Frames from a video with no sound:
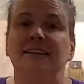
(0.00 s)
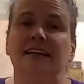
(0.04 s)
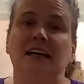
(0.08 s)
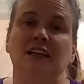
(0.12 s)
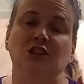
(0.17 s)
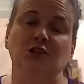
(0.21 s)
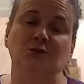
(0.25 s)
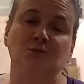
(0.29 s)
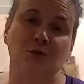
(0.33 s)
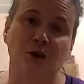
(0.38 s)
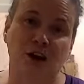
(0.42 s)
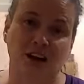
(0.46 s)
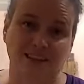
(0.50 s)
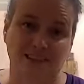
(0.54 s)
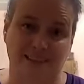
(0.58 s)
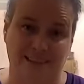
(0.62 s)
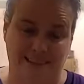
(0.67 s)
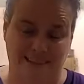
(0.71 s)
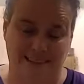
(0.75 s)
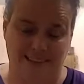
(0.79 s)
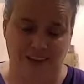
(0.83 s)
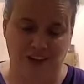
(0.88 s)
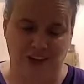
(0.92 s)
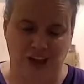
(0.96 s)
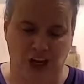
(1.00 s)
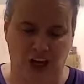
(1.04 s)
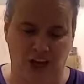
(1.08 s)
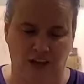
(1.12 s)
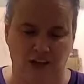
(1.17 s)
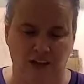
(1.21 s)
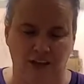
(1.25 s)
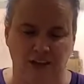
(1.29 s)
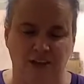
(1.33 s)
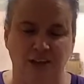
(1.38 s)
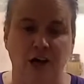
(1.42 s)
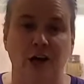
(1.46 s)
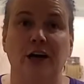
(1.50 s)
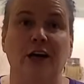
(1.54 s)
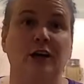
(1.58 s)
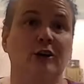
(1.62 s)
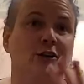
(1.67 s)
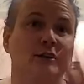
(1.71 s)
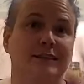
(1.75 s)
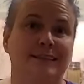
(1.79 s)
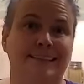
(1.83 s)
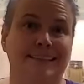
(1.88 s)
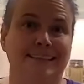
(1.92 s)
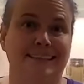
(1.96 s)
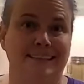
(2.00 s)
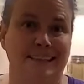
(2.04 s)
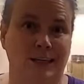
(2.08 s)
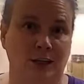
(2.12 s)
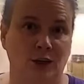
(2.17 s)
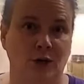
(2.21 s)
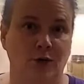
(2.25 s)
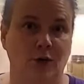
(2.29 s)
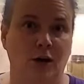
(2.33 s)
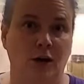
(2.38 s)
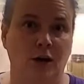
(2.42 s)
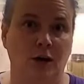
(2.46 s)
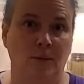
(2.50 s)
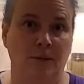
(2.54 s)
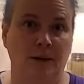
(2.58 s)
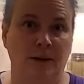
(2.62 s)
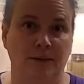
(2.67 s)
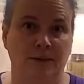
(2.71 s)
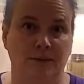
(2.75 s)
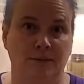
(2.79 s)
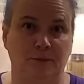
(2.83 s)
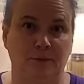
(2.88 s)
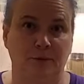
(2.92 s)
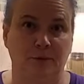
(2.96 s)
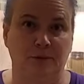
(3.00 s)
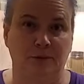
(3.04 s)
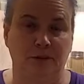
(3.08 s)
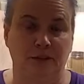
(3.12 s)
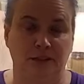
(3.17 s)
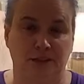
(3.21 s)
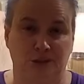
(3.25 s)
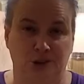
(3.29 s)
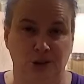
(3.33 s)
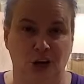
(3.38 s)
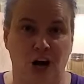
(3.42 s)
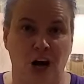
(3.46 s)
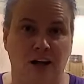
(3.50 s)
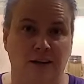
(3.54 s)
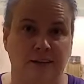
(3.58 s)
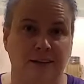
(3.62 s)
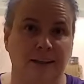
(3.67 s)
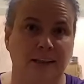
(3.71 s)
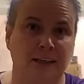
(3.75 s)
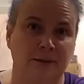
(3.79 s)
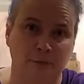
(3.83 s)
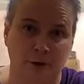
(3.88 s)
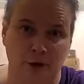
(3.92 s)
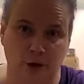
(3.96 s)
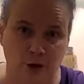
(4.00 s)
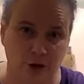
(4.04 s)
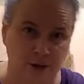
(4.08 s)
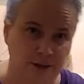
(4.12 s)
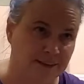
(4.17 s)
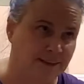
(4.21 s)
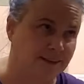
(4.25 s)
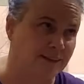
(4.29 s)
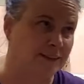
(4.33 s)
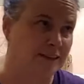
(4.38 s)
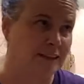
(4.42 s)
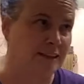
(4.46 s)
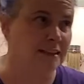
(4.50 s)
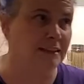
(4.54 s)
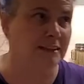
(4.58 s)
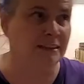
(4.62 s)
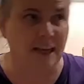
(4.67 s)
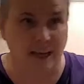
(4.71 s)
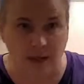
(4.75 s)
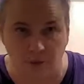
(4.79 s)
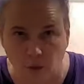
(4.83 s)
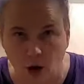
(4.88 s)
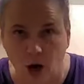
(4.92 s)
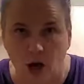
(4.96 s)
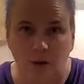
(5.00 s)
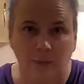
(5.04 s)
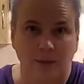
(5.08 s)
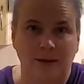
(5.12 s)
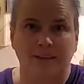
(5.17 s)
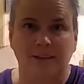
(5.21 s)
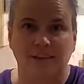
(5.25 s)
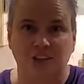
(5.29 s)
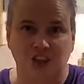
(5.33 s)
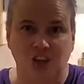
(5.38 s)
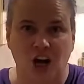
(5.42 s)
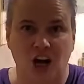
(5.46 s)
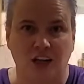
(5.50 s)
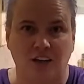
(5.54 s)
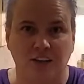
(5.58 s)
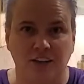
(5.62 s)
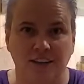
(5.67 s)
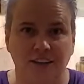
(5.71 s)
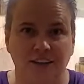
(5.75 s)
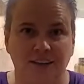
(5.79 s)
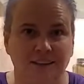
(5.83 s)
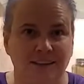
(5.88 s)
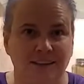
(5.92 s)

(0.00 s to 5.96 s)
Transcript: Dutch processed chocolate. Sorry, Chris can tell you all about the chocolate. Come here, Chris. Tell him all about the chocolate.